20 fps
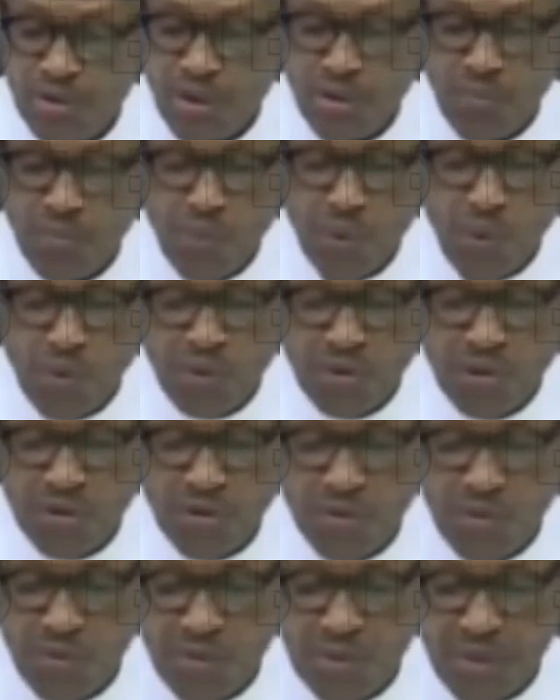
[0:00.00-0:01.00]
the
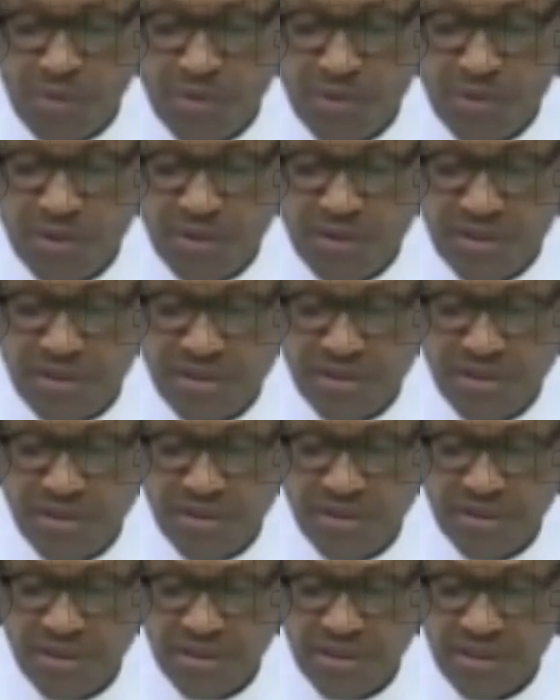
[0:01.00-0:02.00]
importance of
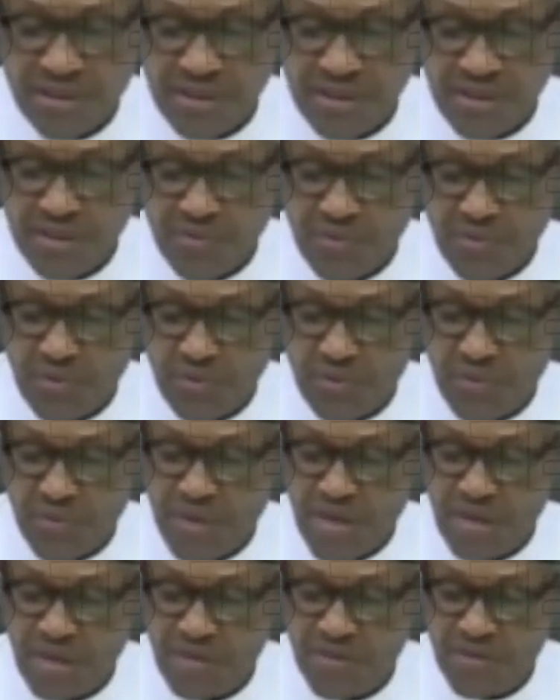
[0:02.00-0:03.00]
education in
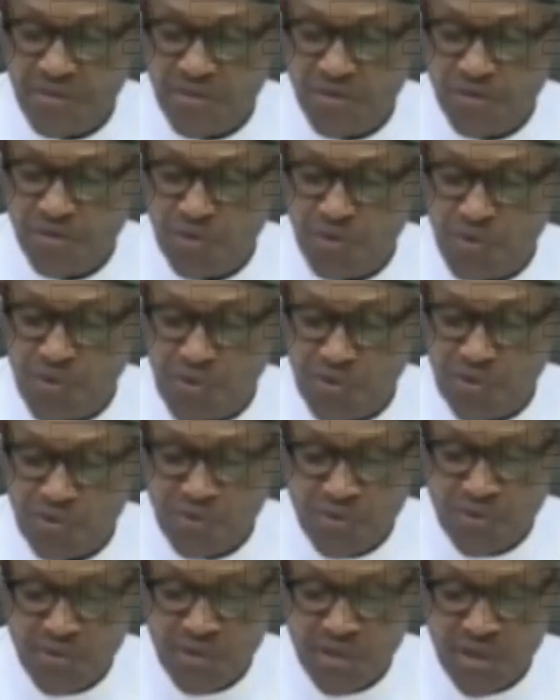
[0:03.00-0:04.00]
preparing youth for
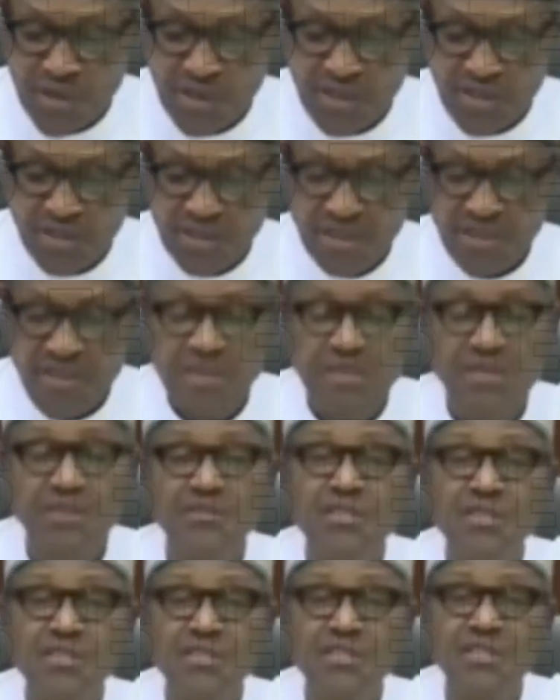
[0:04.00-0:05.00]
the future,
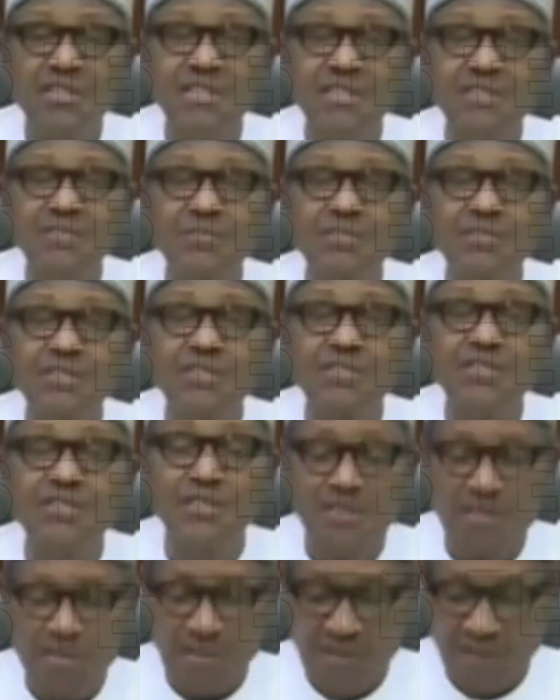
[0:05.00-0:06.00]
this
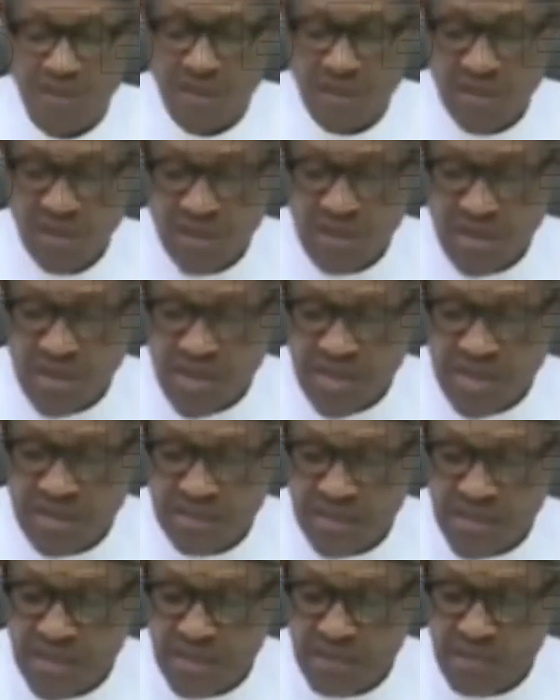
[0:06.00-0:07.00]
administration
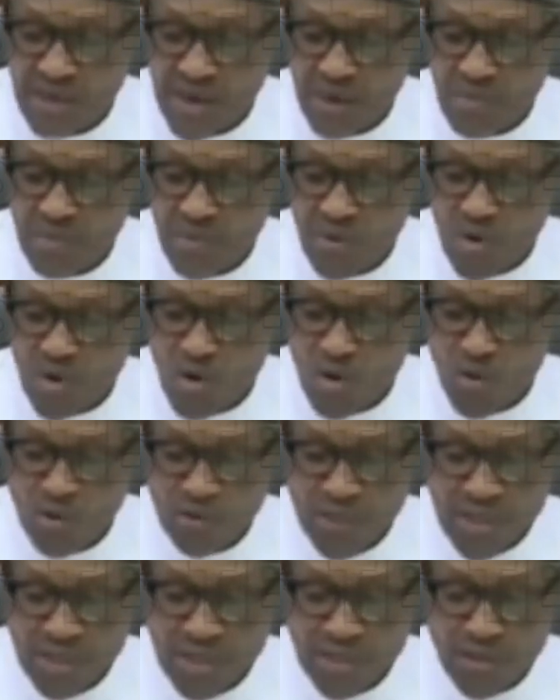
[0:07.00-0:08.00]
has come up
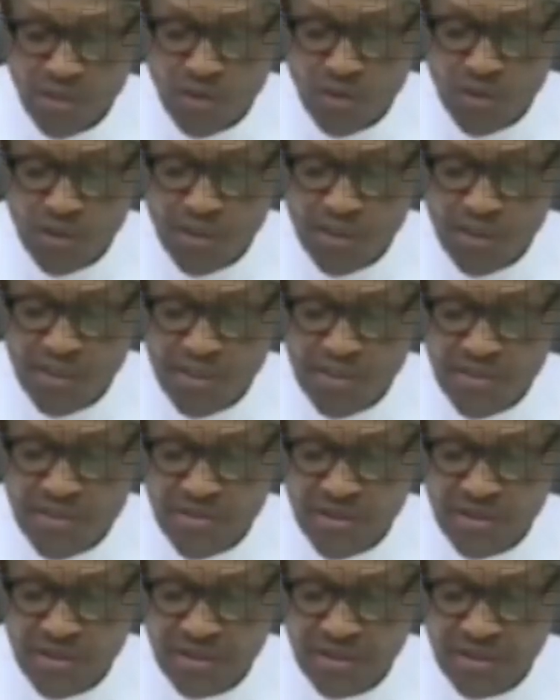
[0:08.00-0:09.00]
with a new salary
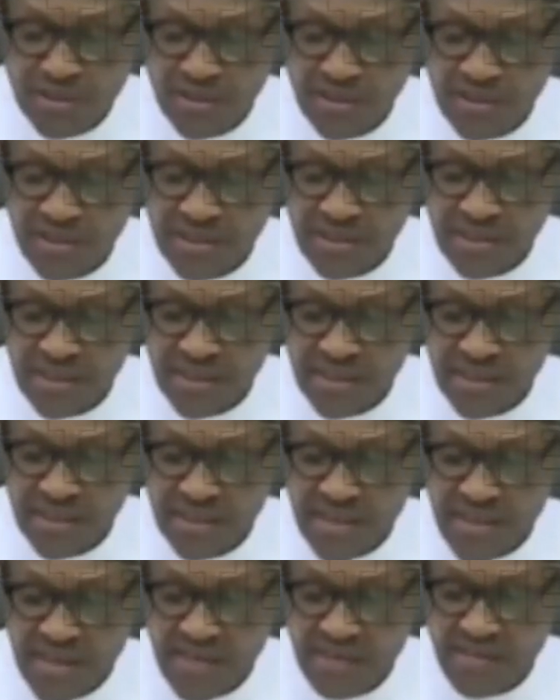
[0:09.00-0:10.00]
structure
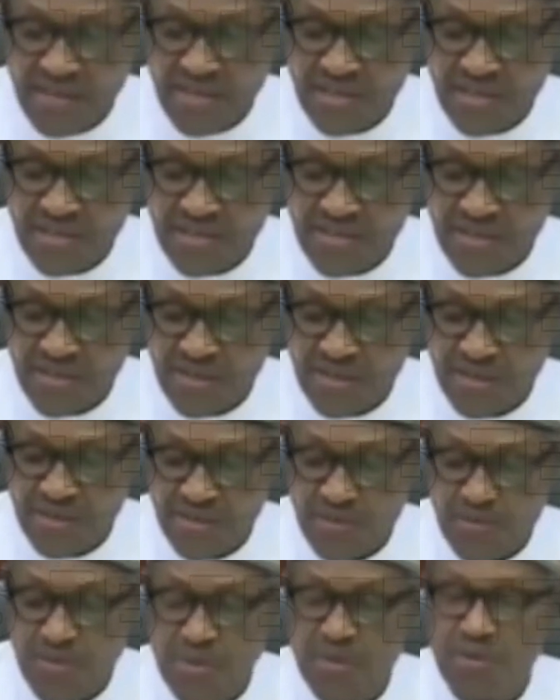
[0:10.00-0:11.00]
and other
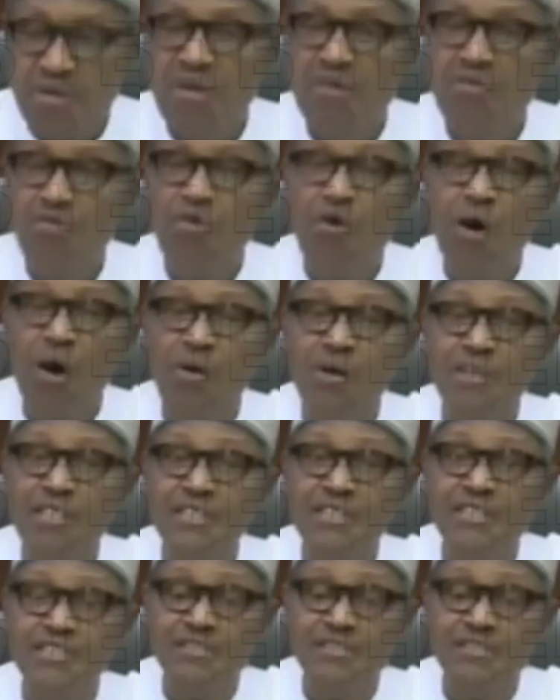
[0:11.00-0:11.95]
incentives for our